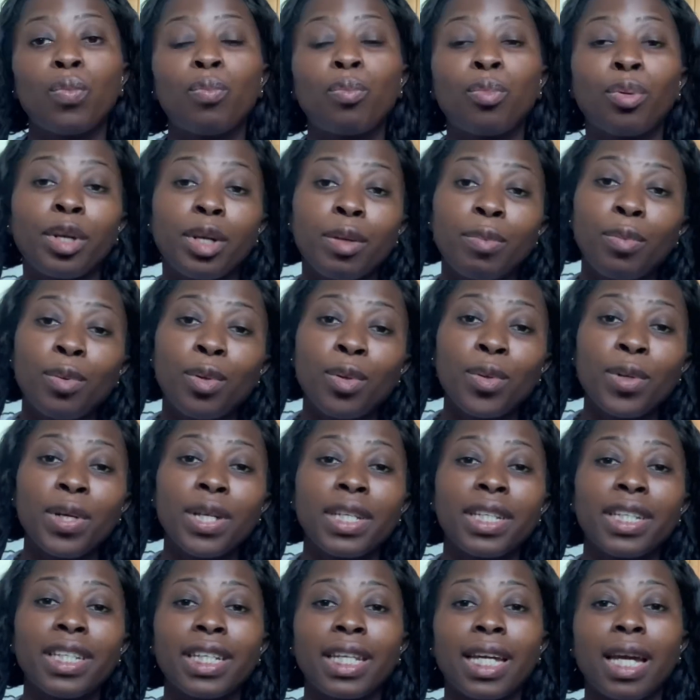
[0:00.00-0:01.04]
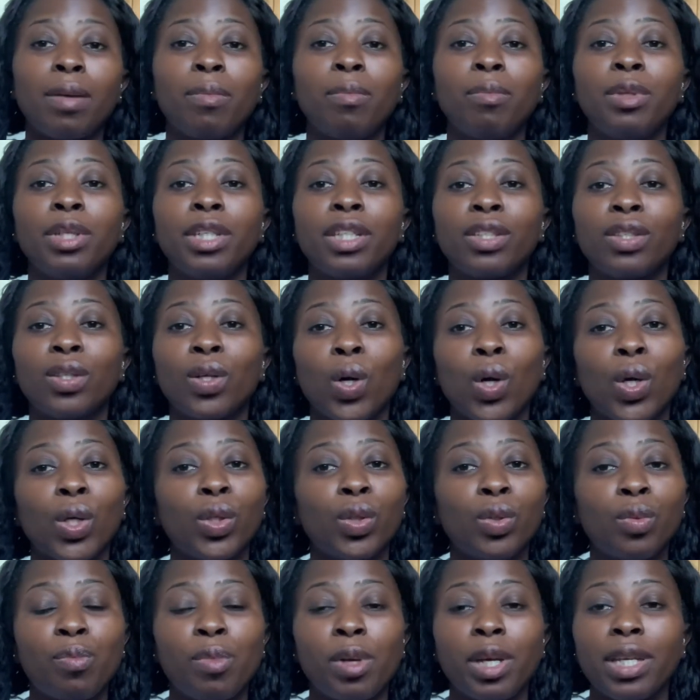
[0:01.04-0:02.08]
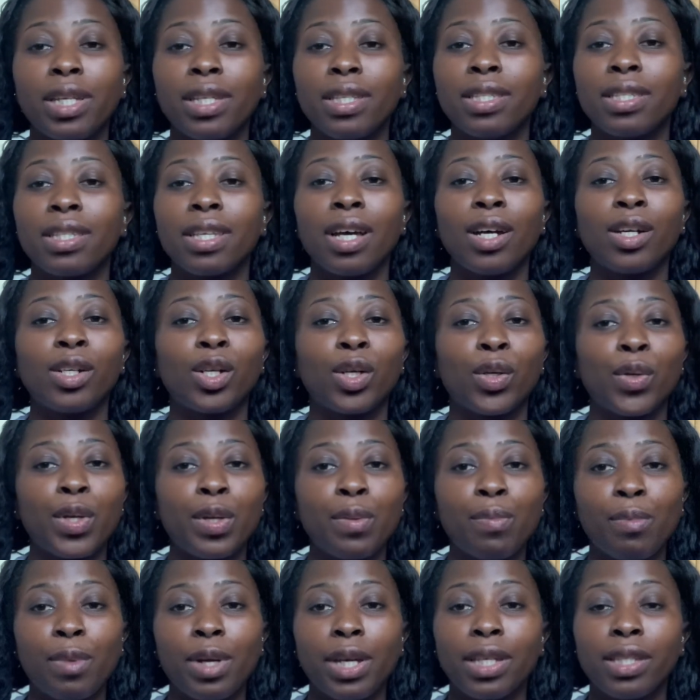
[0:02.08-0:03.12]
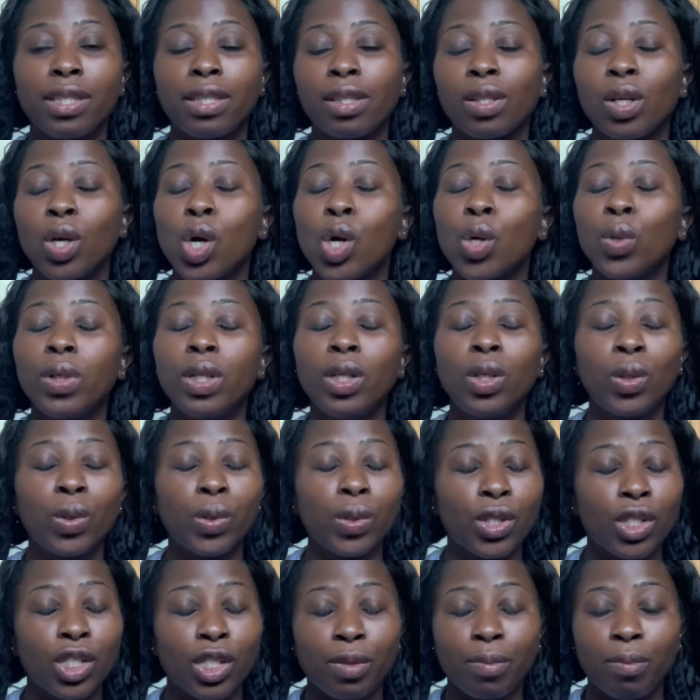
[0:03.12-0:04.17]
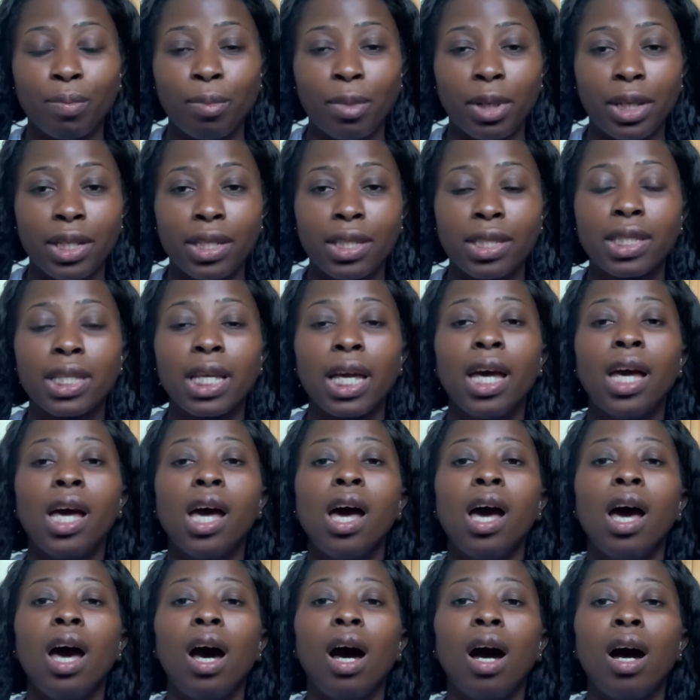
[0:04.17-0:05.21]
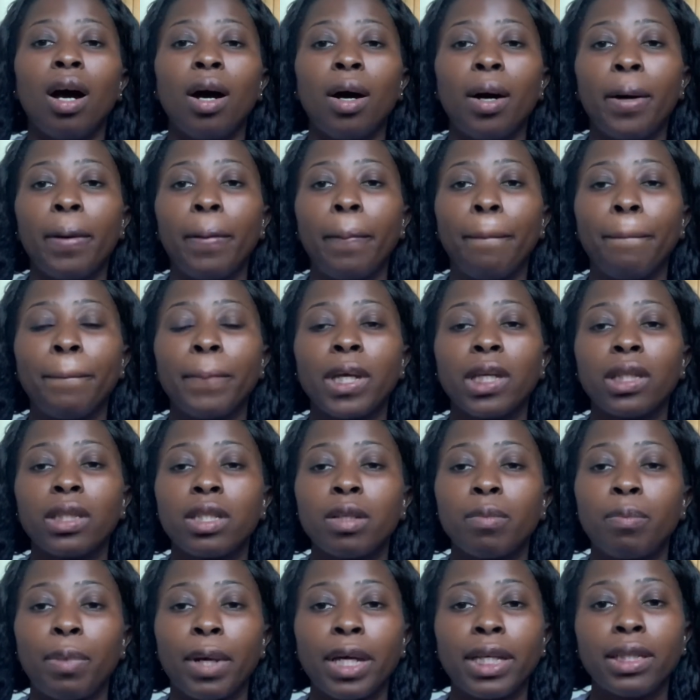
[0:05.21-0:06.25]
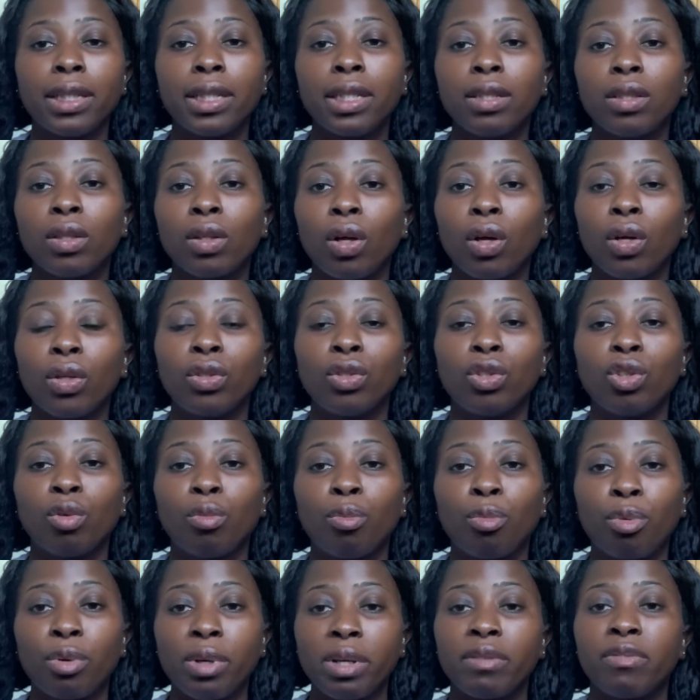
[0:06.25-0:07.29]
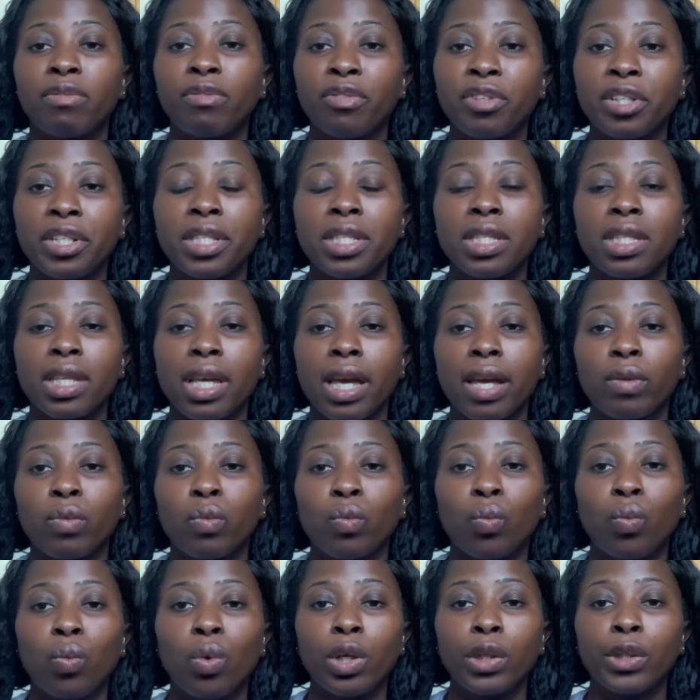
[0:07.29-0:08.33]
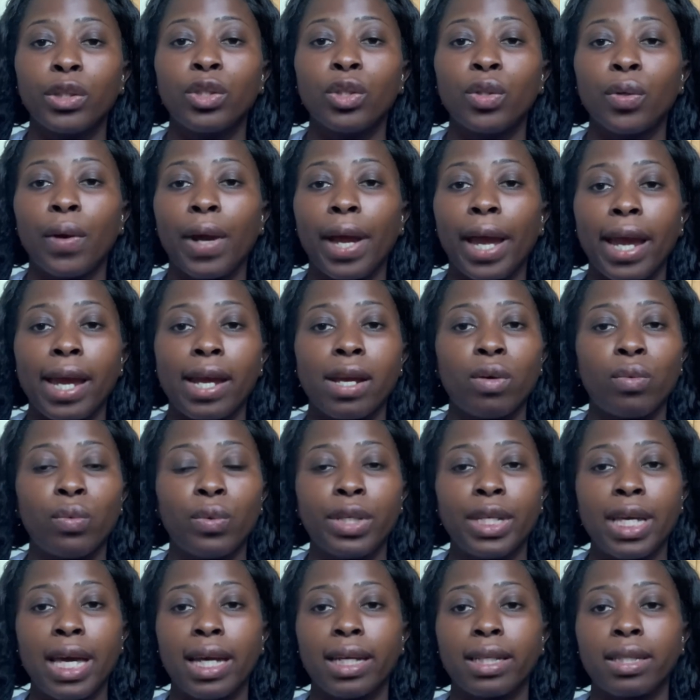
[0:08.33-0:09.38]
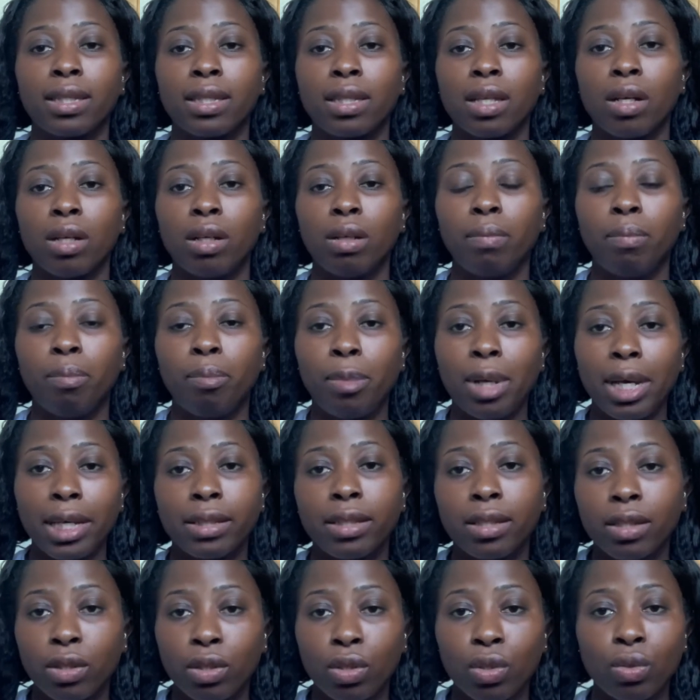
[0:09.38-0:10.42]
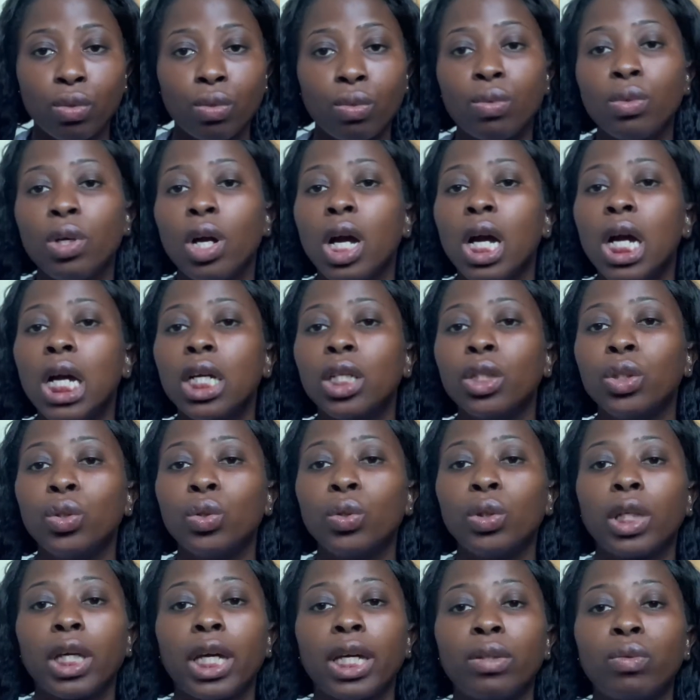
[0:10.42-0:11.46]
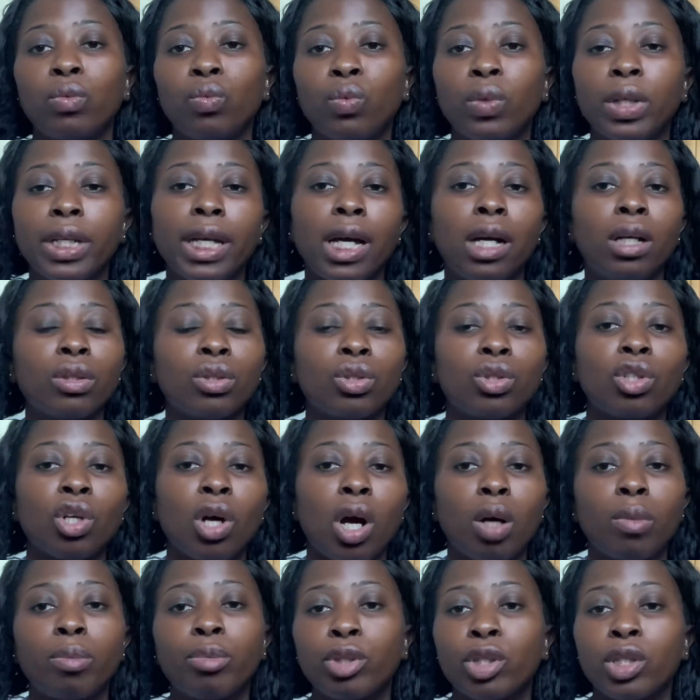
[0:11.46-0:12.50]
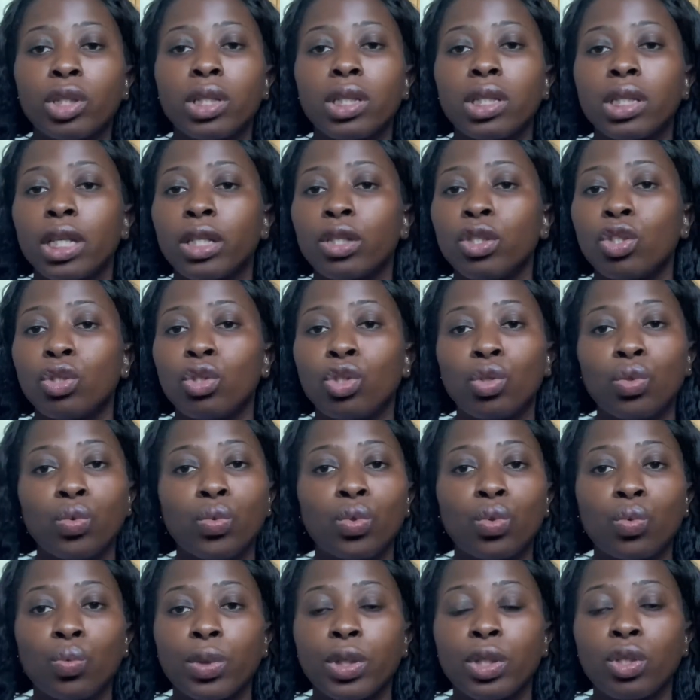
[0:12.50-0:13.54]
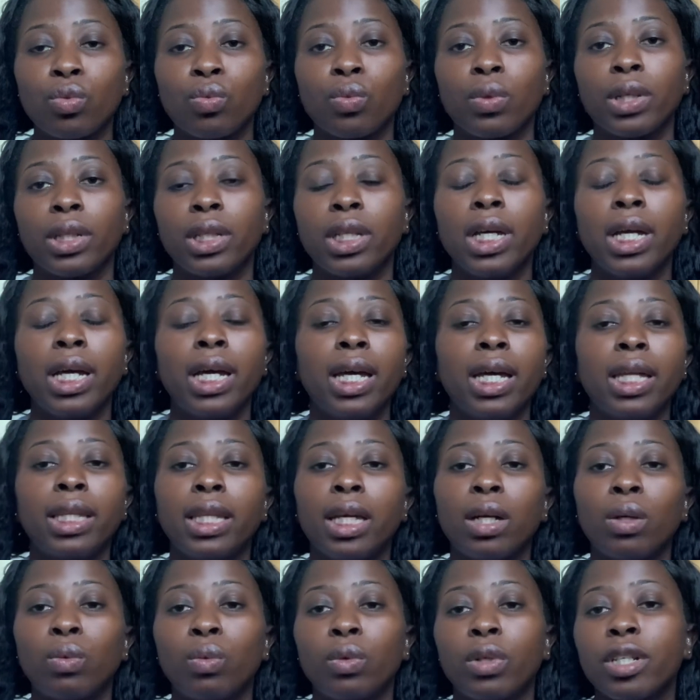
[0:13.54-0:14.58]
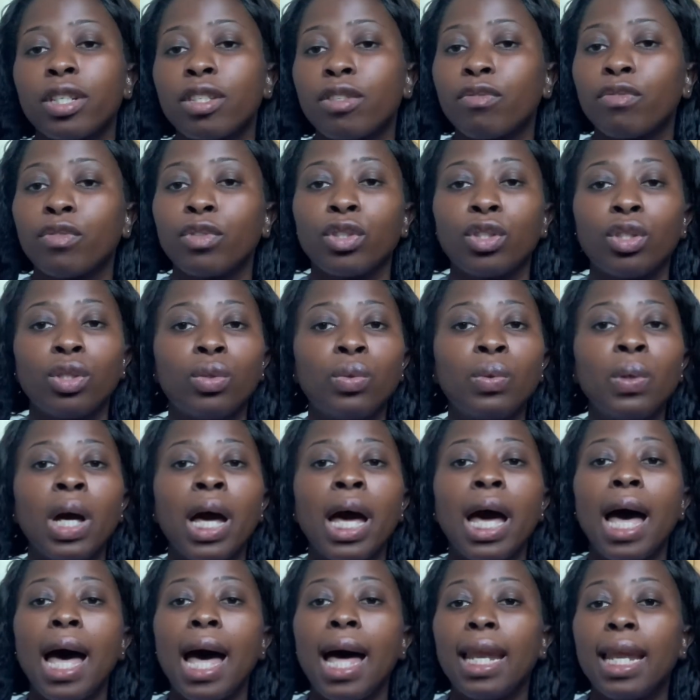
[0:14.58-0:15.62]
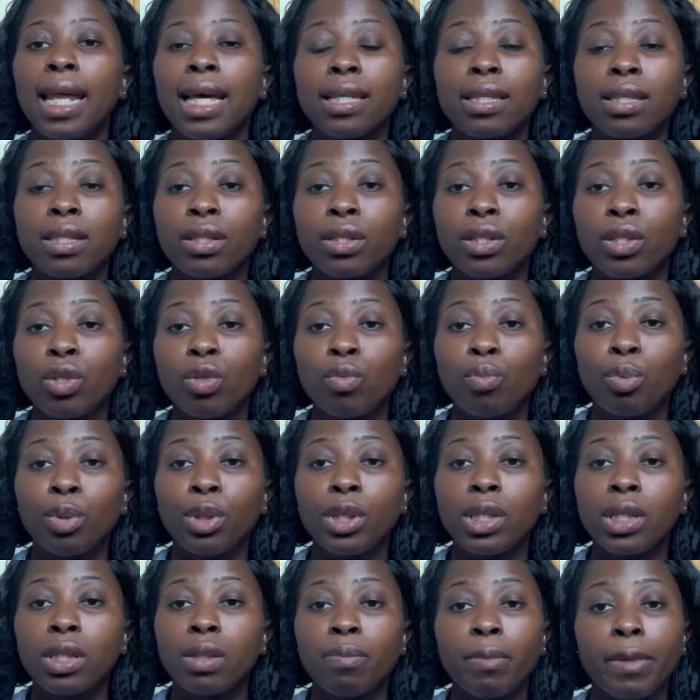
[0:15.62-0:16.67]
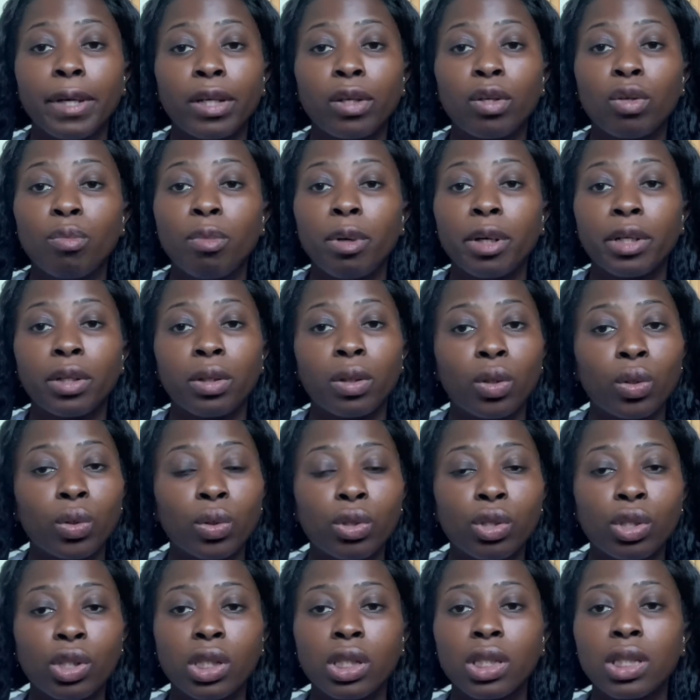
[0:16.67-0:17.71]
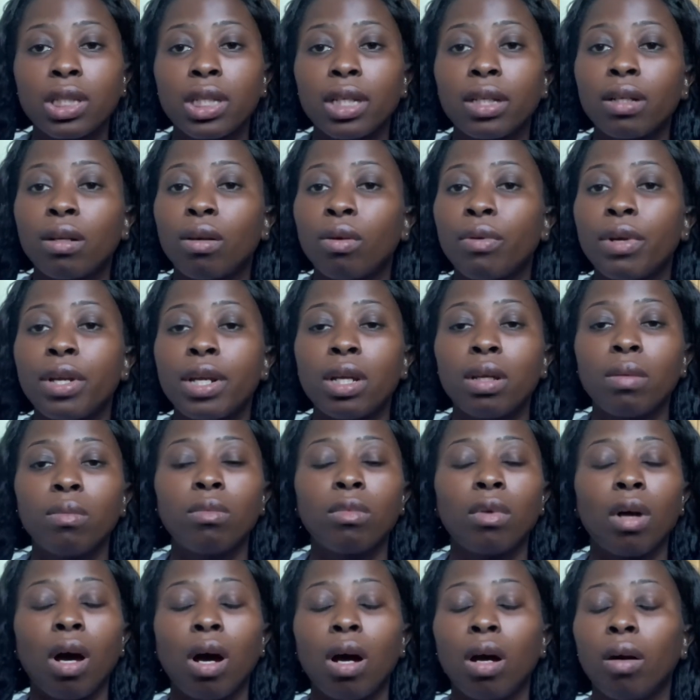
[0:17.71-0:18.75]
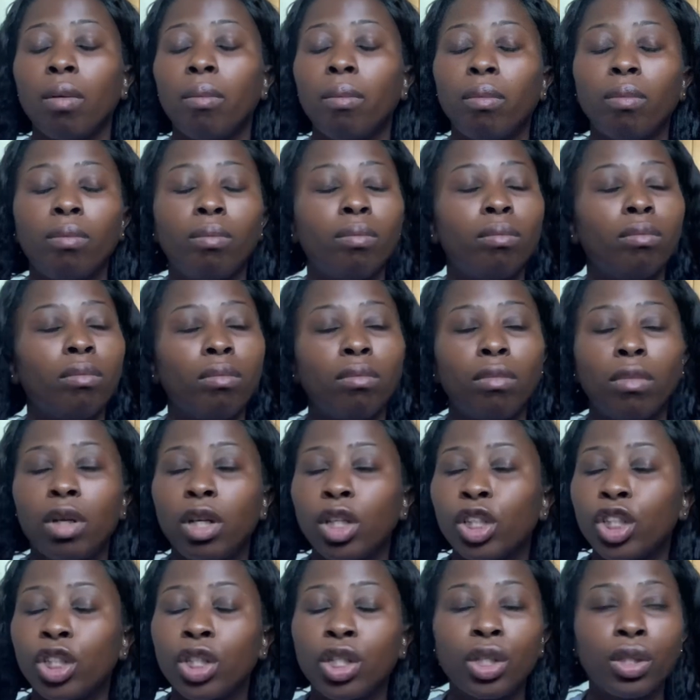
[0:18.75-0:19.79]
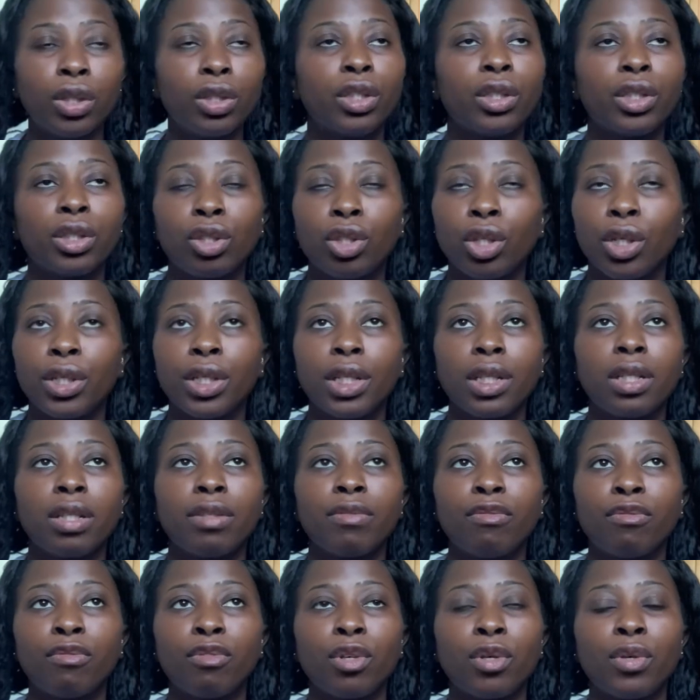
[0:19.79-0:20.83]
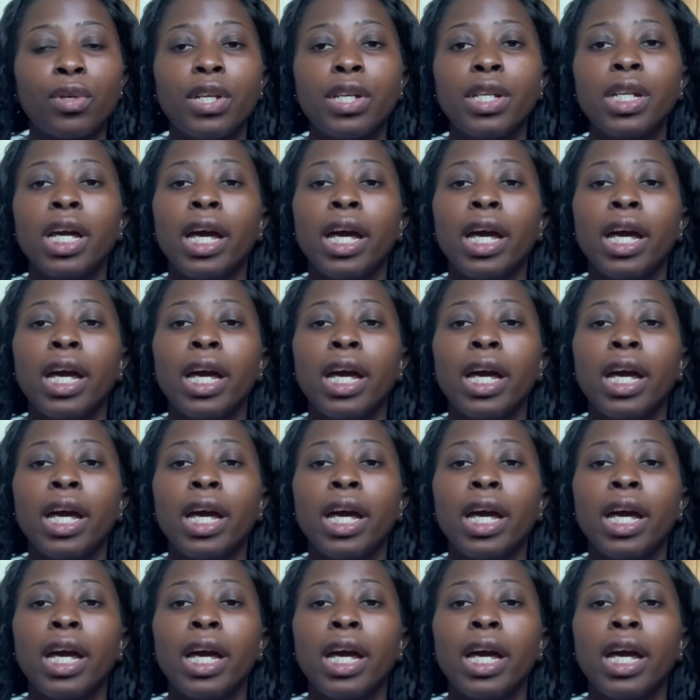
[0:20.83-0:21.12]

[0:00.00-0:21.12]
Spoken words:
Pre-pooing can be an oil base, a cream base, or a lotion base, depending on your preference and what your hair reacts best to. You can weigh out your options and choose which one that works for you. Elastic QP's mango butter lotions and cream are a good alternative for it.